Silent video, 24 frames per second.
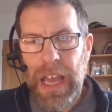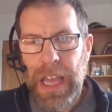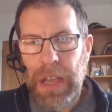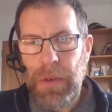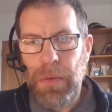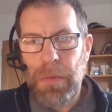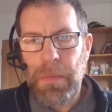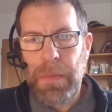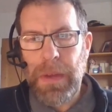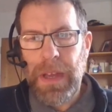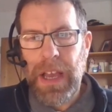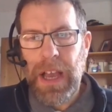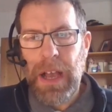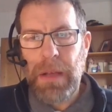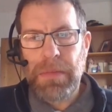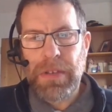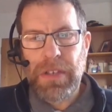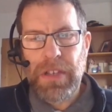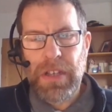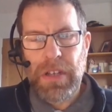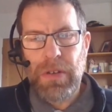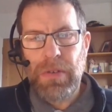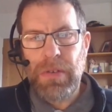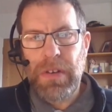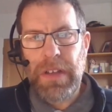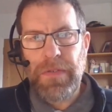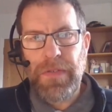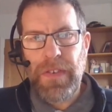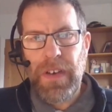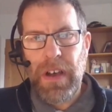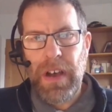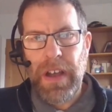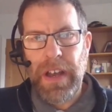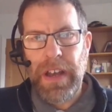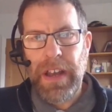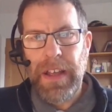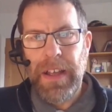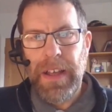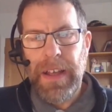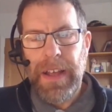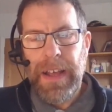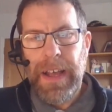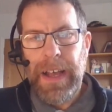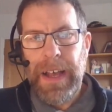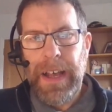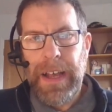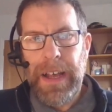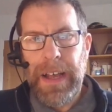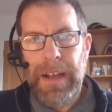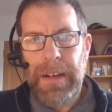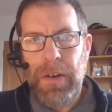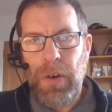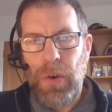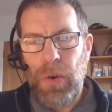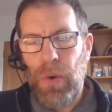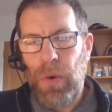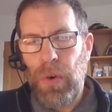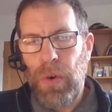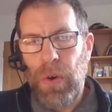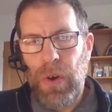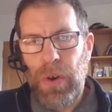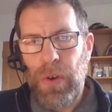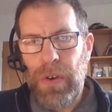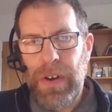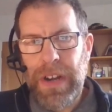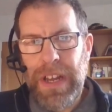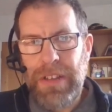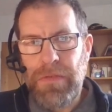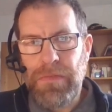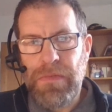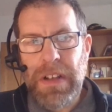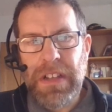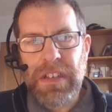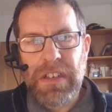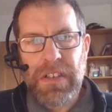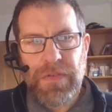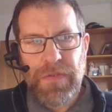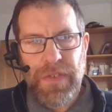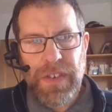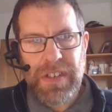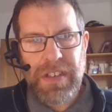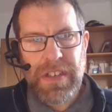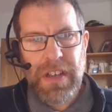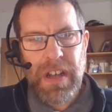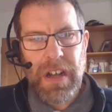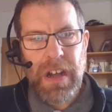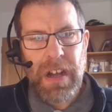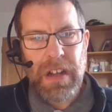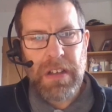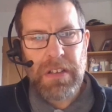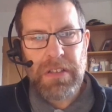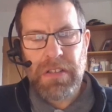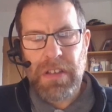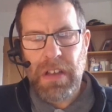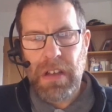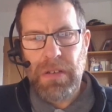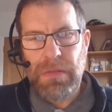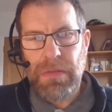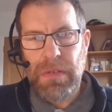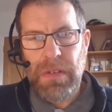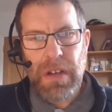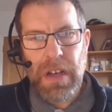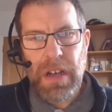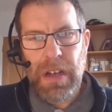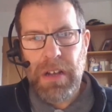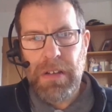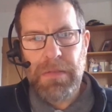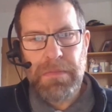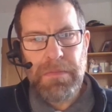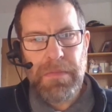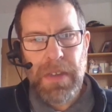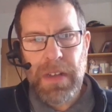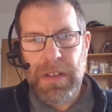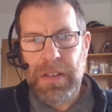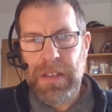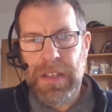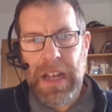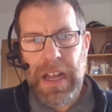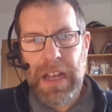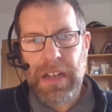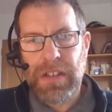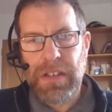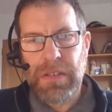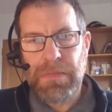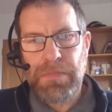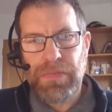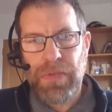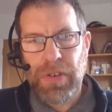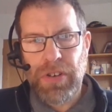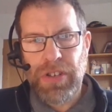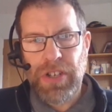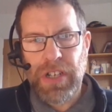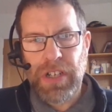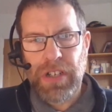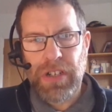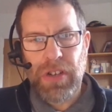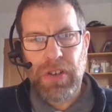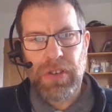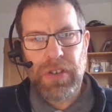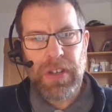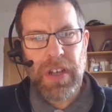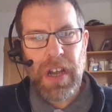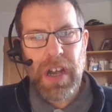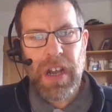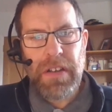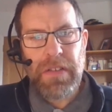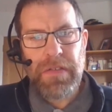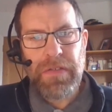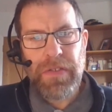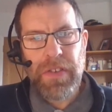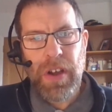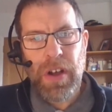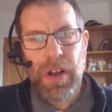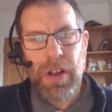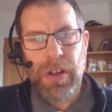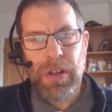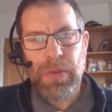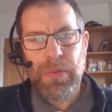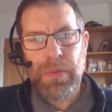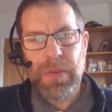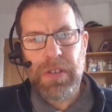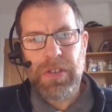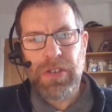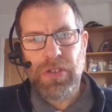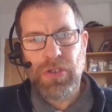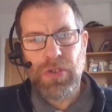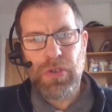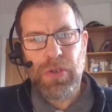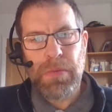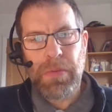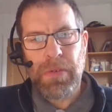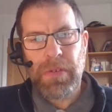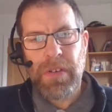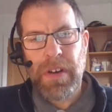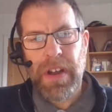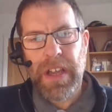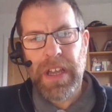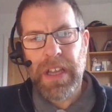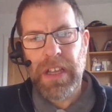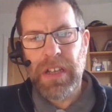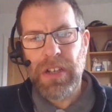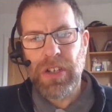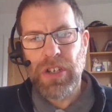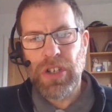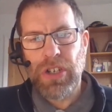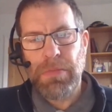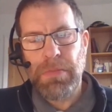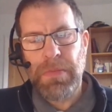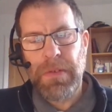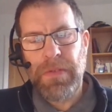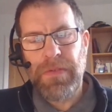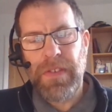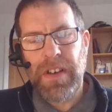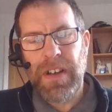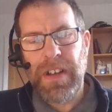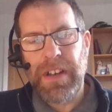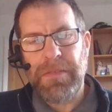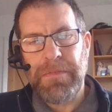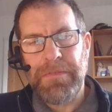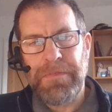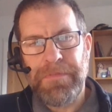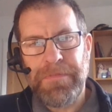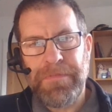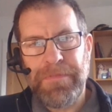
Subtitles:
it would be absolutely fine, or any rinsed facade. So that project on the Isle of Coll with Storm Grey should be fine.